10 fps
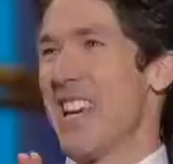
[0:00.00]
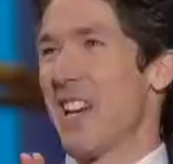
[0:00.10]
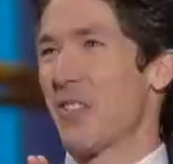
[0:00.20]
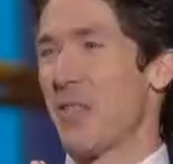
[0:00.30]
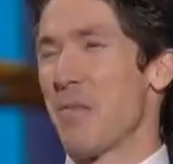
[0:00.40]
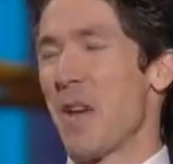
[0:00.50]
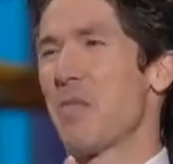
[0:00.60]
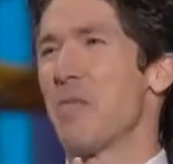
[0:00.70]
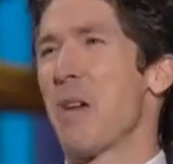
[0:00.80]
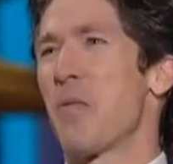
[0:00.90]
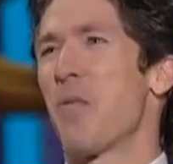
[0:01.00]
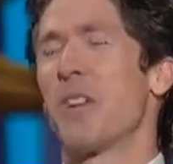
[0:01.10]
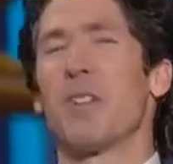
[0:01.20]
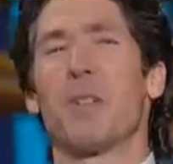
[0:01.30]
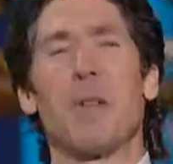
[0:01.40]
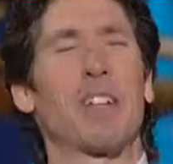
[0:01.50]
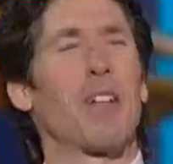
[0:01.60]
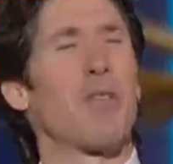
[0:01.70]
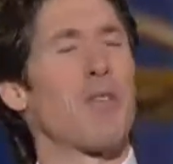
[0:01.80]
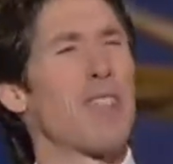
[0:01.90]
And sometimes you may wonder,
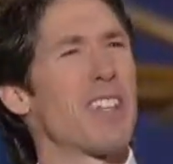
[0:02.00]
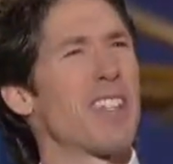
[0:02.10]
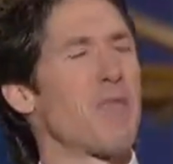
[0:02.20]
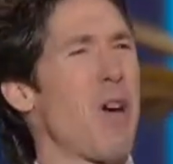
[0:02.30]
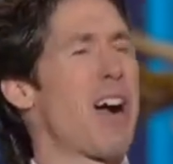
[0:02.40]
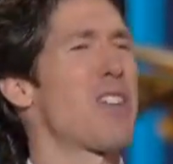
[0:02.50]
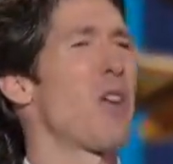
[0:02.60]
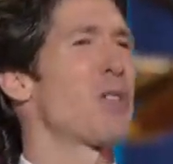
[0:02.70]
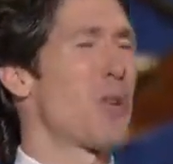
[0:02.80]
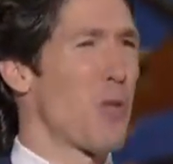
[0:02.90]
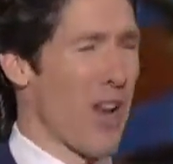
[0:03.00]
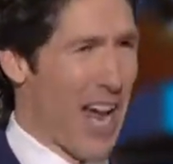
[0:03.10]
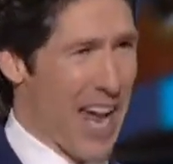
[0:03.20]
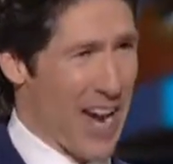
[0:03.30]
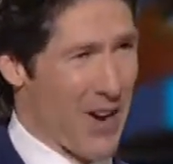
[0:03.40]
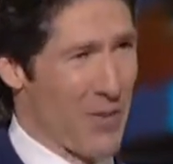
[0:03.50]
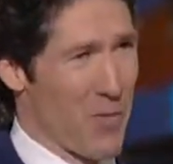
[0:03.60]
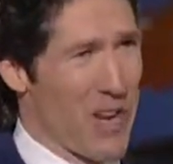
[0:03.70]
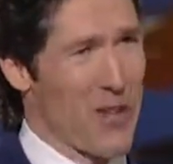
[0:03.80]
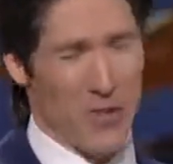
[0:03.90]
especially if you're visiting, why are y'all so loud?
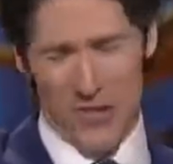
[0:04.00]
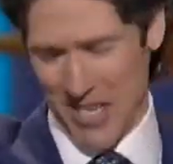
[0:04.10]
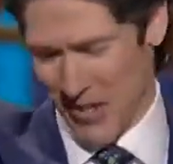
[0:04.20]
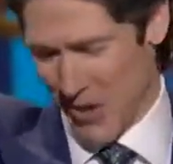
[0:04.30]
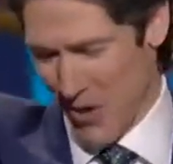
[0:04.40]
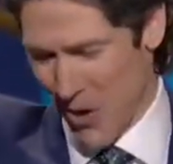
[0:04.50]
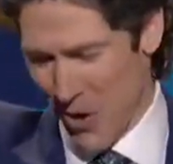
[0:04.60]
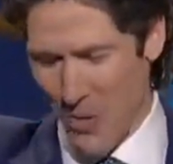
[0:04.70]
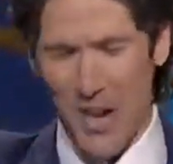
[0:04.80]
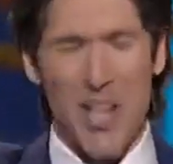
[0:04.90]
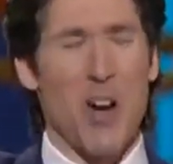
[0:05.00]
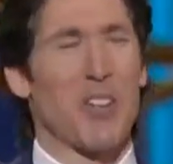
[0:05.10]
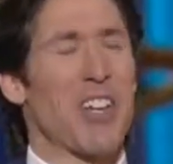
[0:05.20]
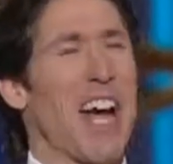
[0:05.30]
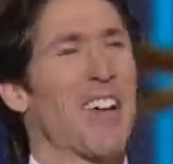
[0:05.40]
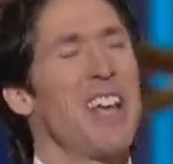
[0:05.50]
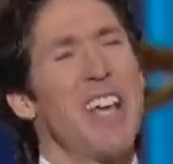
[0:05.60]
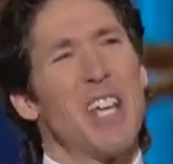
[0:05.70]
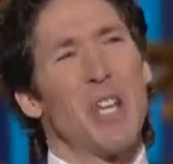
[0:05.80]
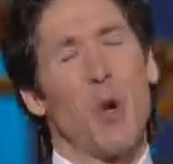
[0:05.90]
Why do you sing so long? Why do y'all shout?
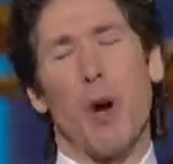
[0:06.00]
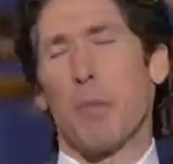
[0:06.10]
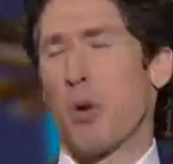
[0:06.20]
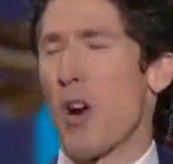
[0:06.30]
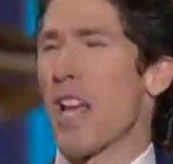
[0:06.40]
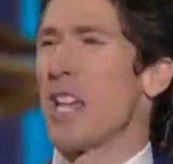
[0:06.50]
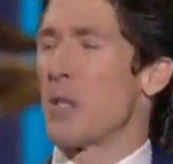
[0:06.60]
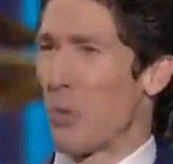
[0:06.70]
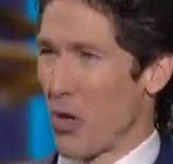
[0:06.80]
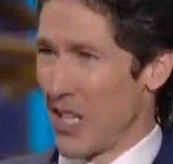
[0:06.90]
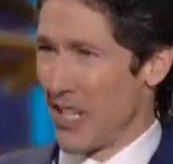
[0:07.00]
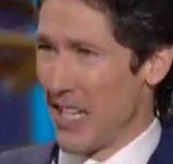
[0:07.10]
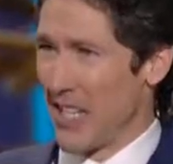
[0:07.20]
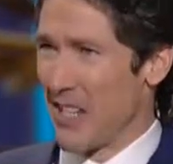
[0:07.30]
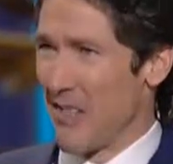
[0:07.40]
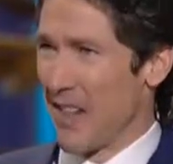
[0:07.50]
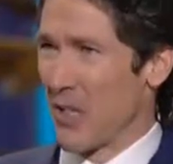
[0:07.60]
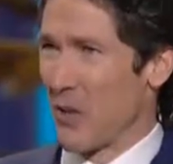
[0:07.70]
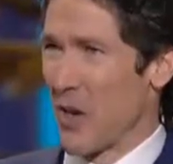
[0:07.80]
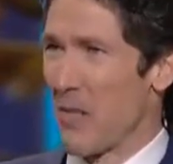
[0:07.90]
You know what? Praise precedes the
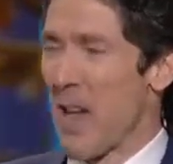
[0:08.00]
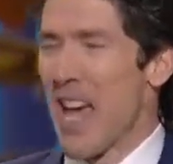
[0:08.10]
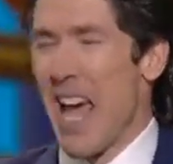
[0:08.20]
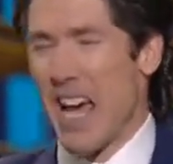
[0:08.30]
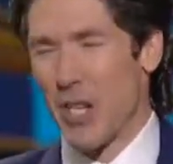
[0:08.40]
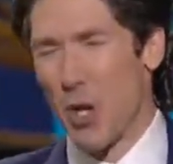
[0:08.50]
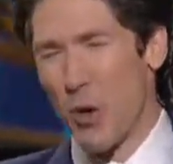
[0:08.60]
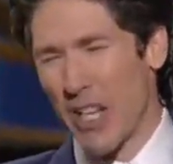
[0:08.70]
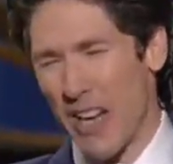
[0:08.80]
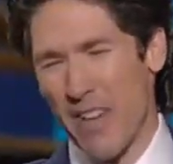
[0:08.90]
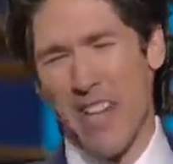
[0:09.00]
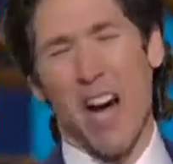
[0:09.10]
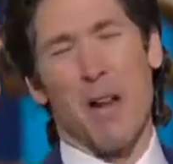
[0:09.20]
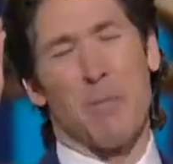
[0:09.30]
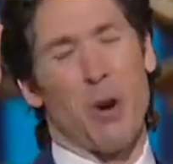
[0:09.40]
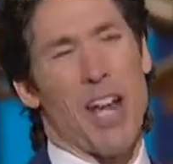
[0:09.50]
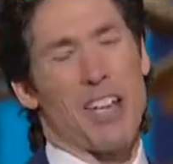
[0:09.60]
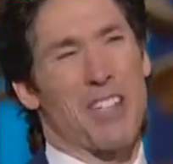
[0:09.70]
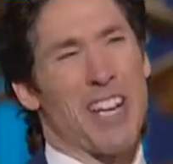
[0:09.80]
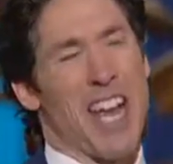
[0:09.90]
victory. As you are giving God
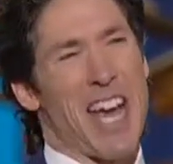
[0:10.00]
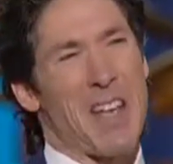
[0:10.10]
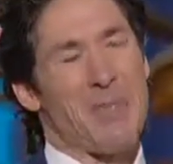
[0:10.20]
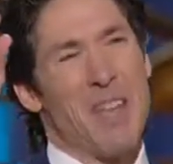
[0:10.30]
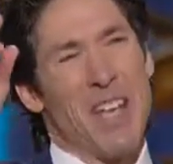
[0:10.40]
praise today,